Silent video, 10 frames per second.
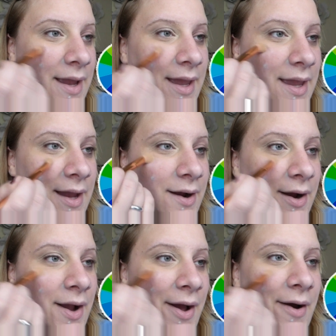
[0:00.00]

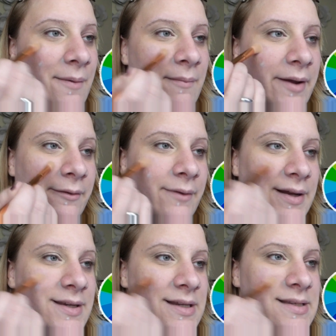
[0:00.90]
here on my
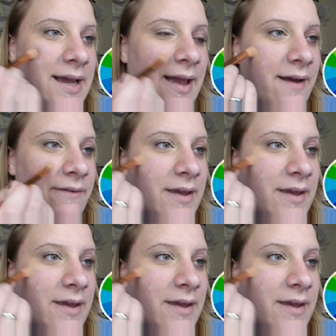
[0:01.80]
redness I have